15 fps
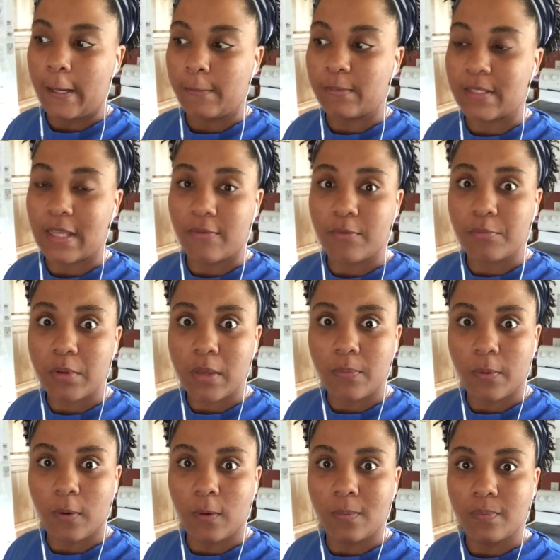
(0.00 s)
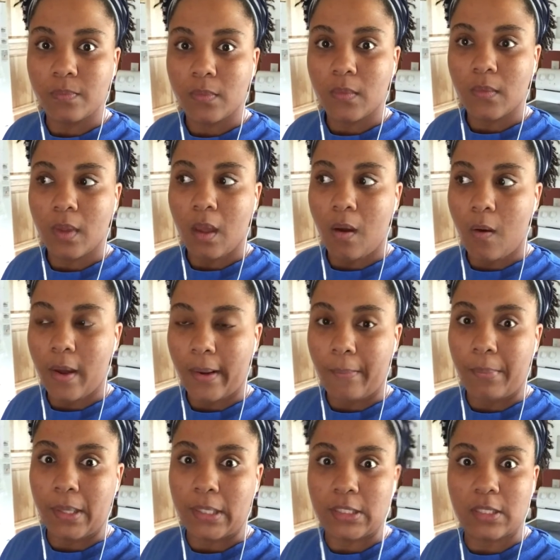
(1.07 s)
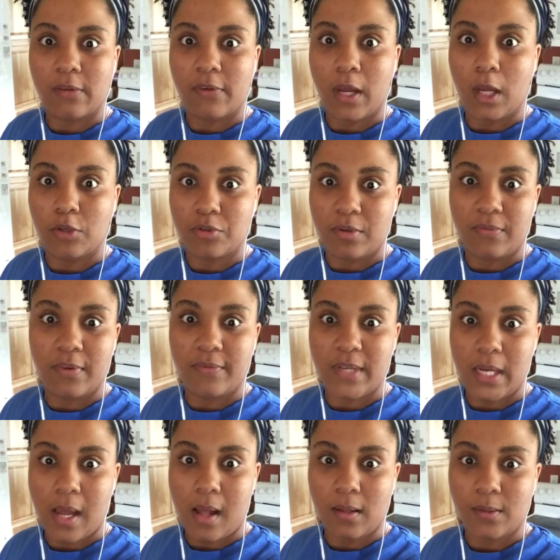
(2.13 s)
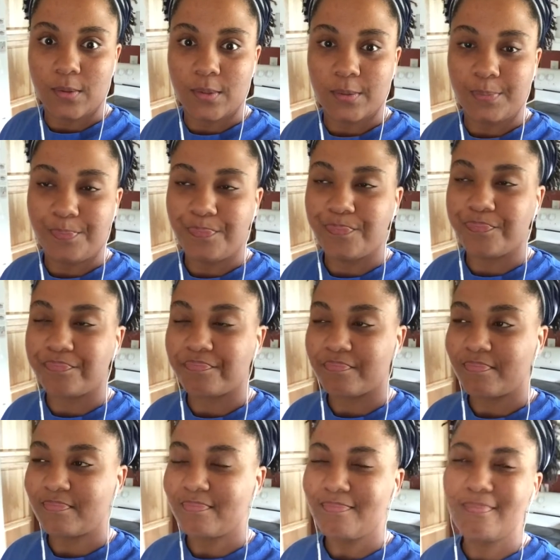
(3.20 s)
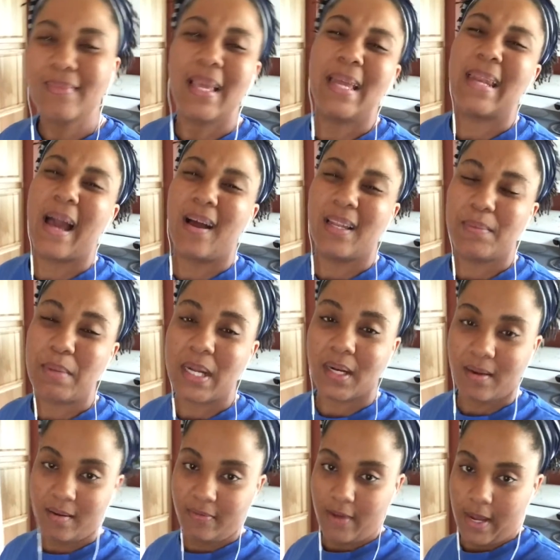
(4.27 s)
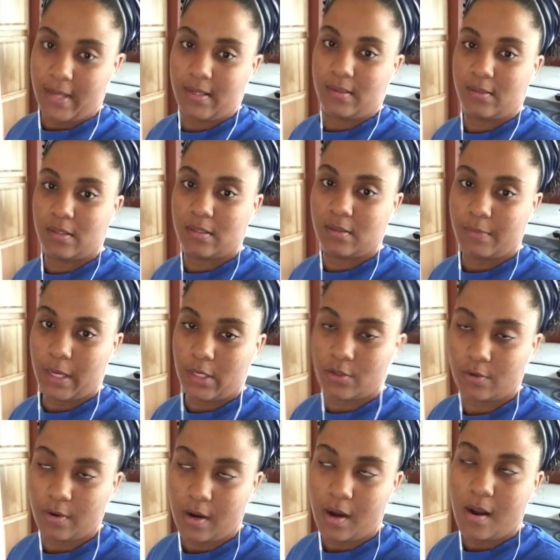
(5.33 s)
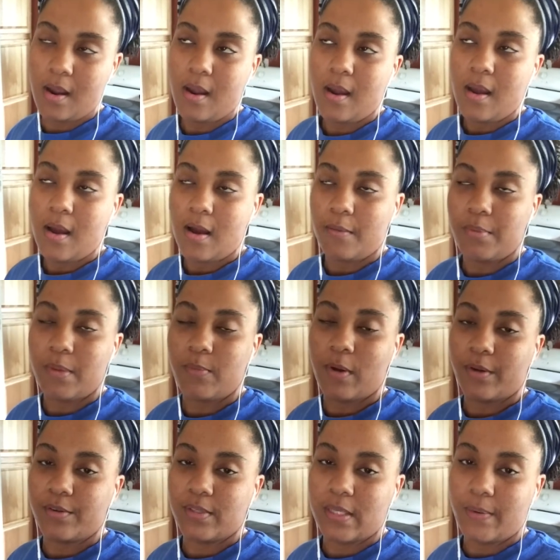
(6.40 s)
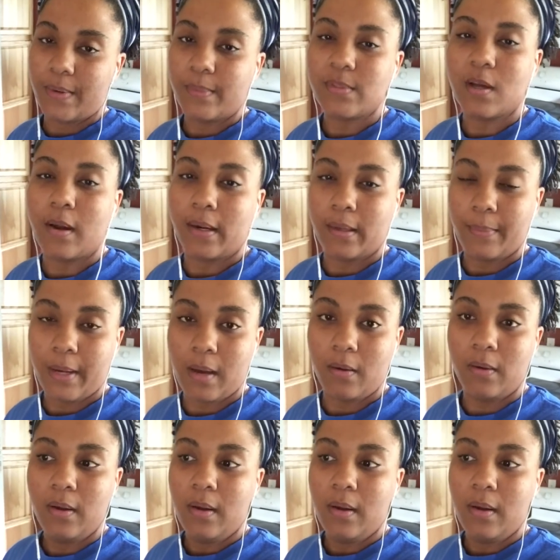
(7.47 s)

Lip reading: 7 people on a budget of $150. Now let me clarify just to make sure people understand what I'm talking about.